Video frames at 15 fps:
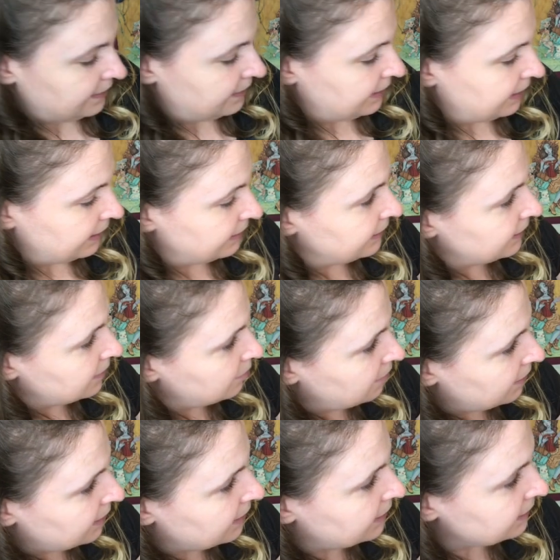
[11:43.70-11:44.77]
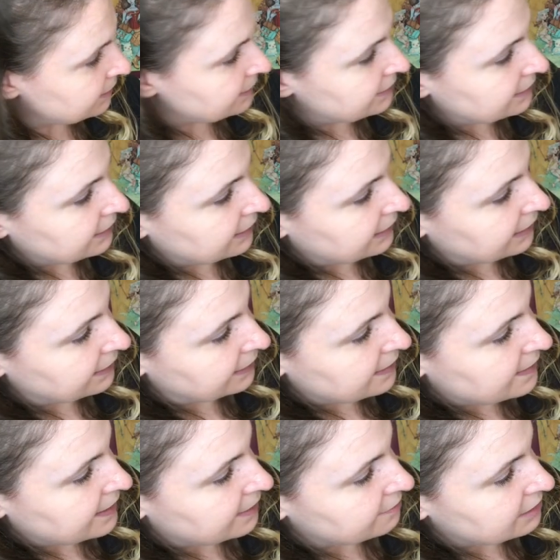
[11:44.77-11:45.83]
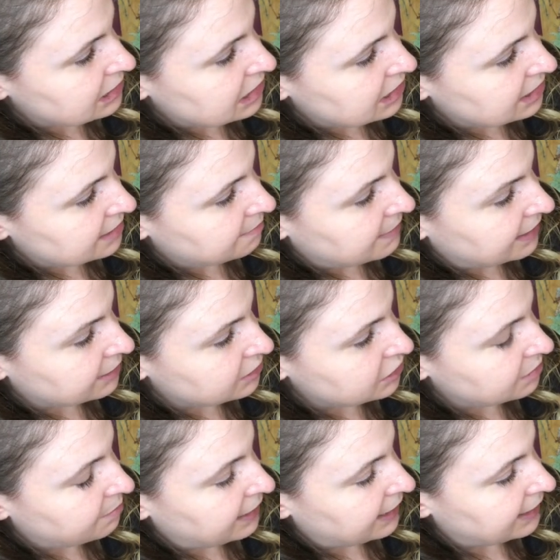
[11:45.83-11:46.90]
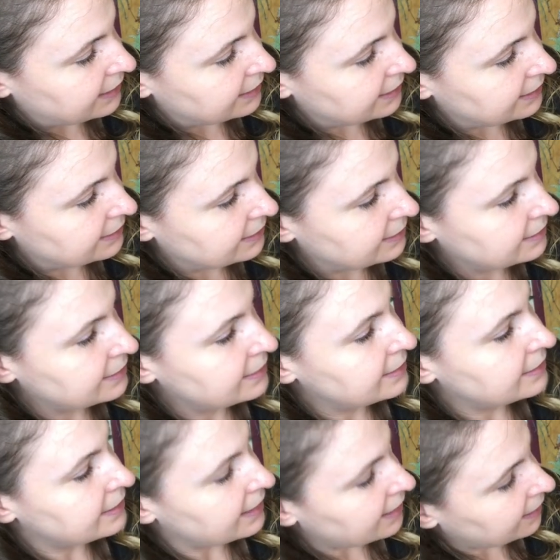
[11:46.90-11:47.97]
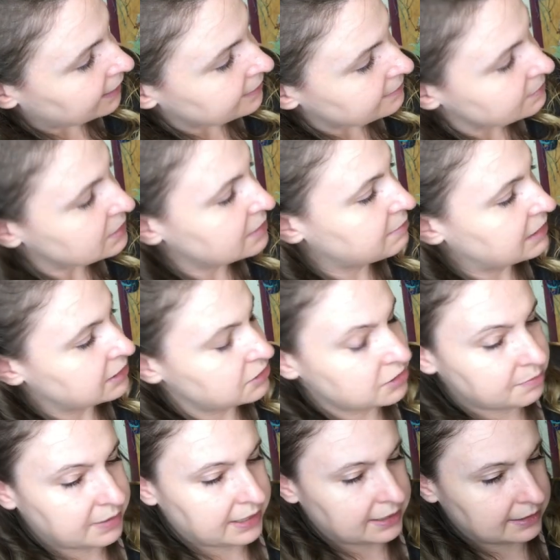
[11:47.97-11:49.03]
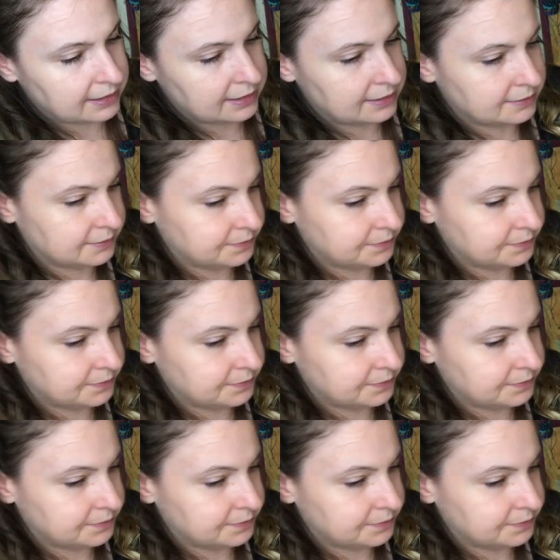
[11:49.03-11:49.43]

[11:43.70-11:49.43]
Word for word: That little box. And I think that was just some extra padding of extra padding.